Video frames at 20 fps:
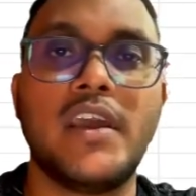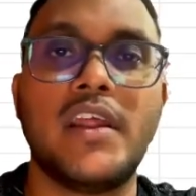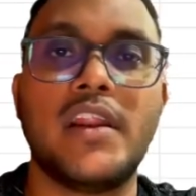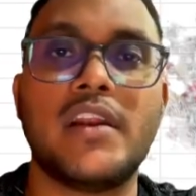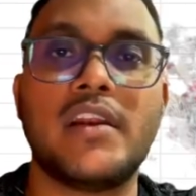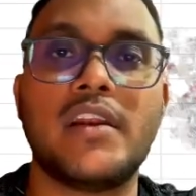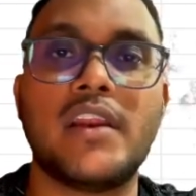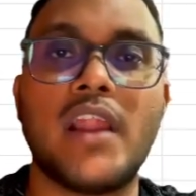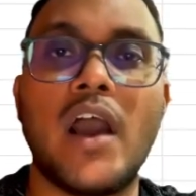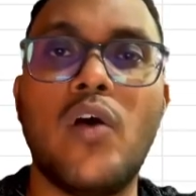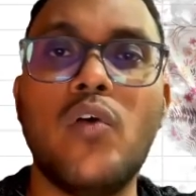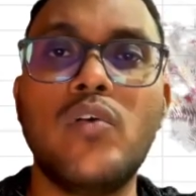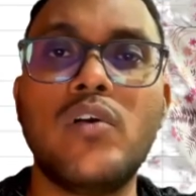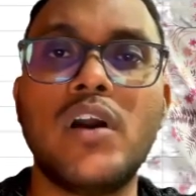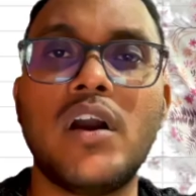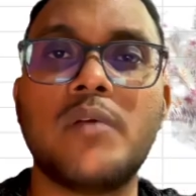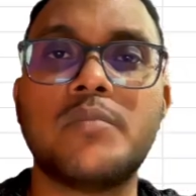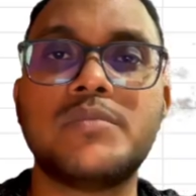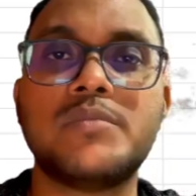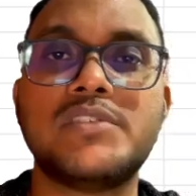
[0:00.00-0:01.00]
Now
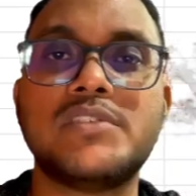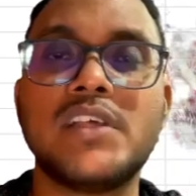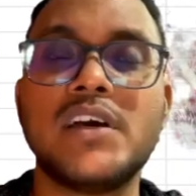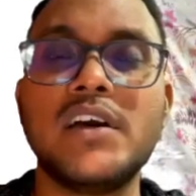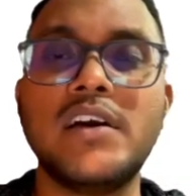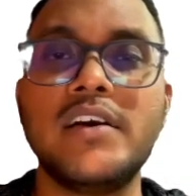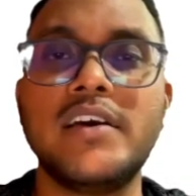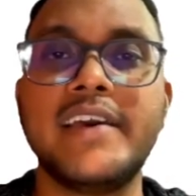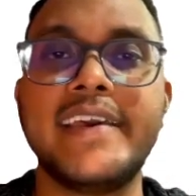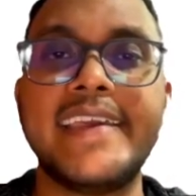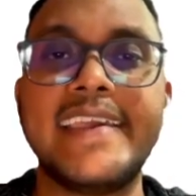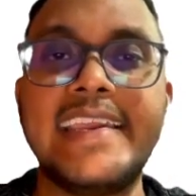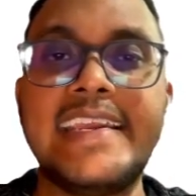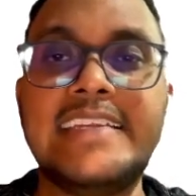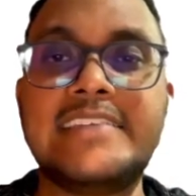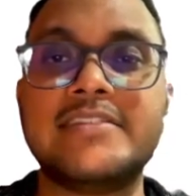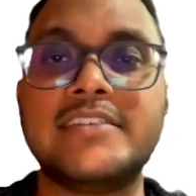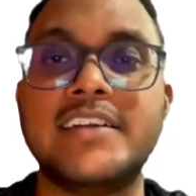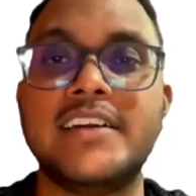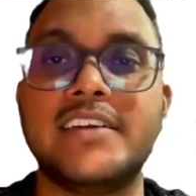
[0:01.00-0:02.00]
comes the
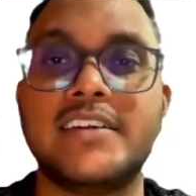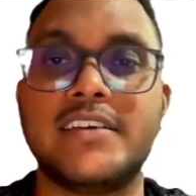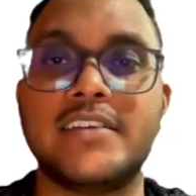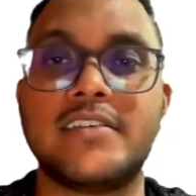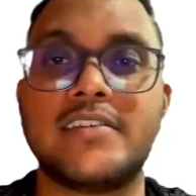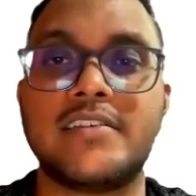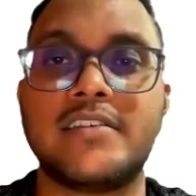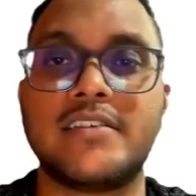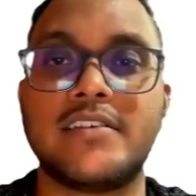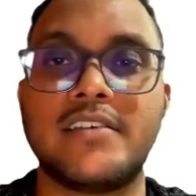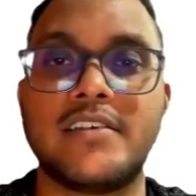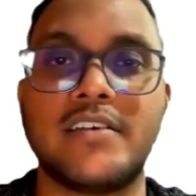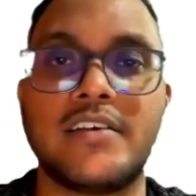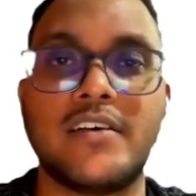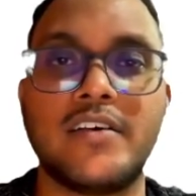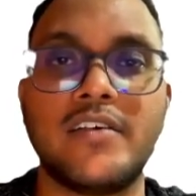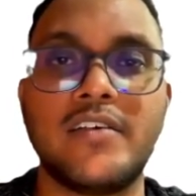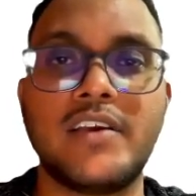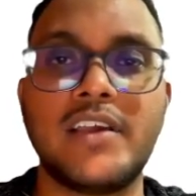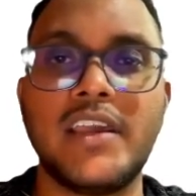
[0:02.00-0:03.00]
iterator.
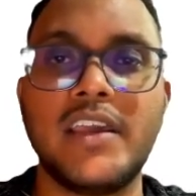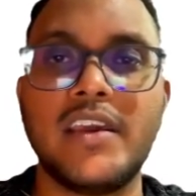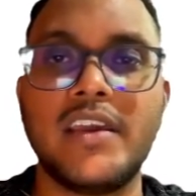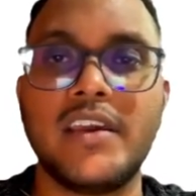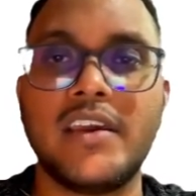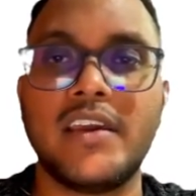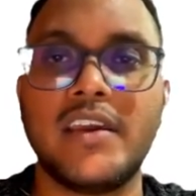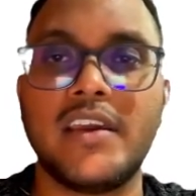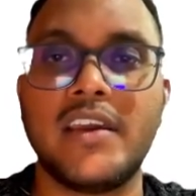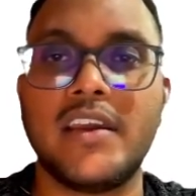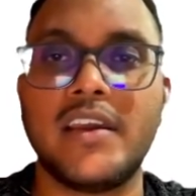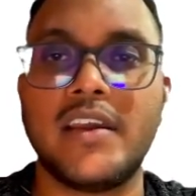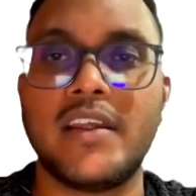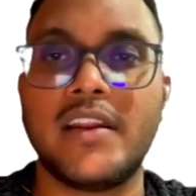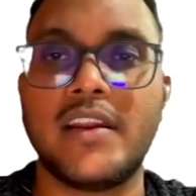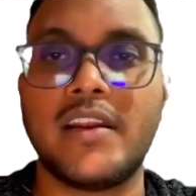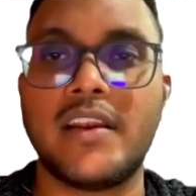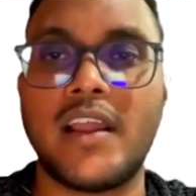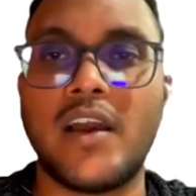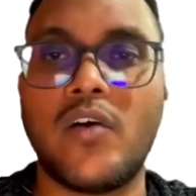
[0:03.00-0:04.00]
Okay.
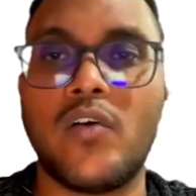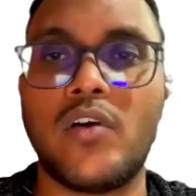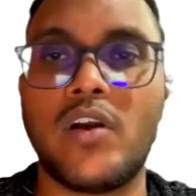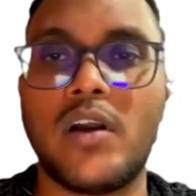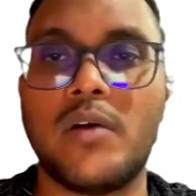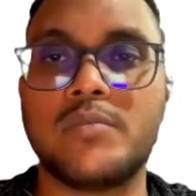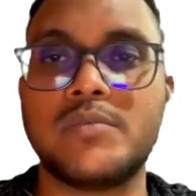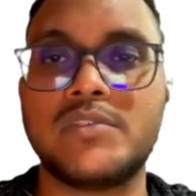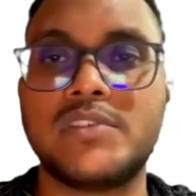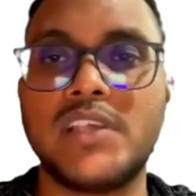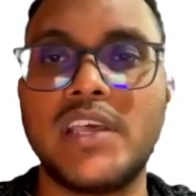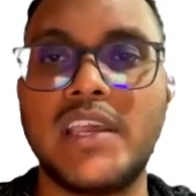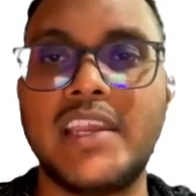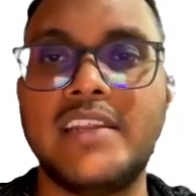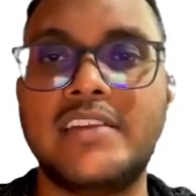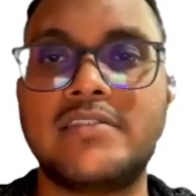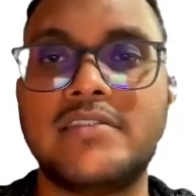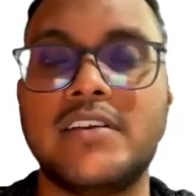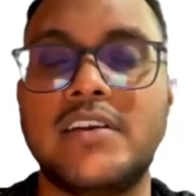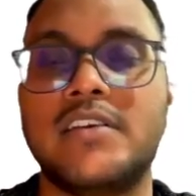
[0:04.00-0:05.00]
Now comes the
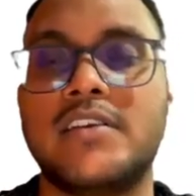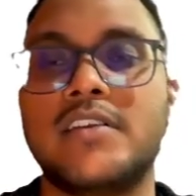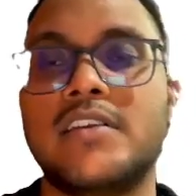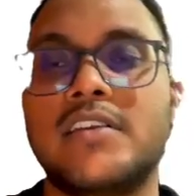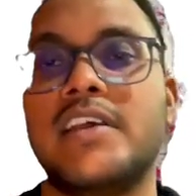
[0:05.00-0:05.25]
iterator.